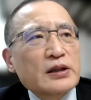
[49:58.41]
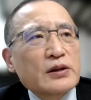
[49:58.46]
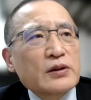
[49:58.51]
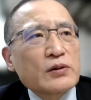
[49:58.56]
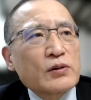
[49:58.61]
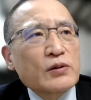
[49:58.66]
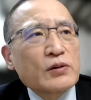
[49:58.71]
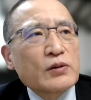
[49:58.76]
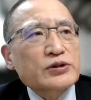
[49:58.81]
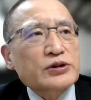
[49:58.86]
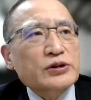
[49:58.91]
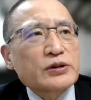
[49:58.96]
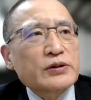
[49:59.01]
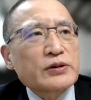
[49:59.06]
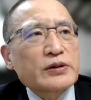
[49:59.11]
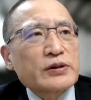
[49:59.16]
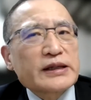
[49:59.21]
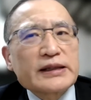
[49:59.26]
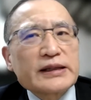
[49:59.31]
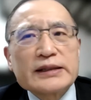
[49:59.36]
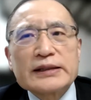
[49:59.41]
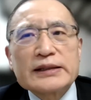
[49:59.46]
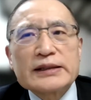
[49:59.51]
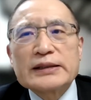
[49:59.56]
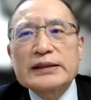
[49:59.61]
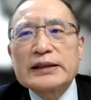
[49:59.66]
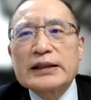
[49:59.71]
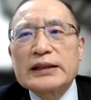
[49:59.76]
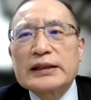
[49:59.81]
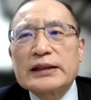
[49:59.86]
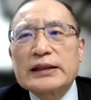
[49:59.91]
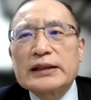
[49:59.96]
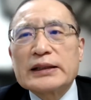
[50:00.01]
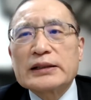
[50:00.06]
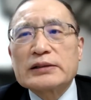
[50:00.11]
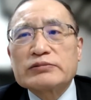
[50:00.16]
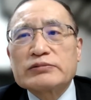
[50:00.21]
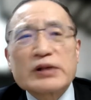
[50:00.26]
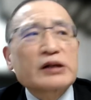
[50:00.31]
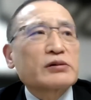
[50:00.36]
Also, he uh,
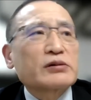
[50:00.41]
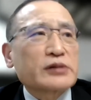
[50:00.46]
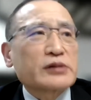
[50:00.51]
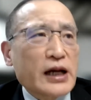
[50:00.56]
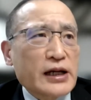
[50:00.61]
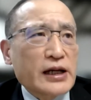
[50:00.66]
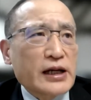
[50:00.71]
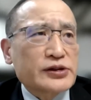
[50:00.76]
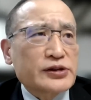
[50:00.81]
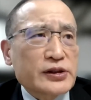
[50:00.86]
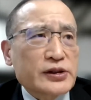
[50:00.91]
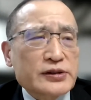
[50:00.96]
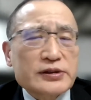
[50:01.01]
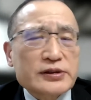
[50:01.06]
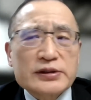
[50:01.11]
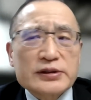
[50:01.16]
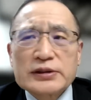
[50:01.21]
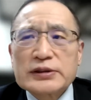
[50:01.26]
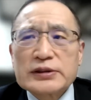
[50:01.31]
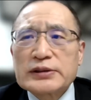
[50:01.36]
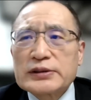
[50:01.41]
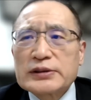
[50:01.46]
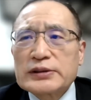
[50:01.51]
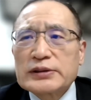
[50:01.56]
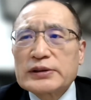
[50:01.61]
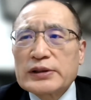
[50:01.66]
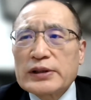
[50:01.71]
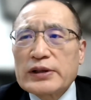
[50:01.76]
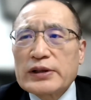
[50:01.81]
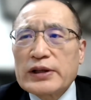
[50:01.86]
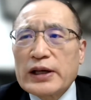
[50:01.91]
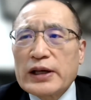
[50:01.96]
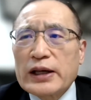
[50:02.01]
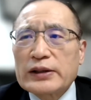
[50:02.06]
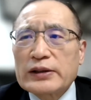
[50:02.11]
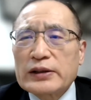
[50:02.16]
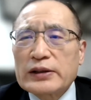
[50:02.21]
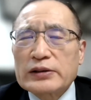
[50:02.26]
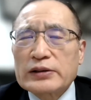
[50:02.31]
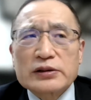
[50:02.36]
recognizes that
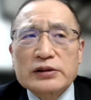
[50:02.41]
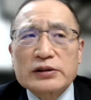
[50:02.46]
the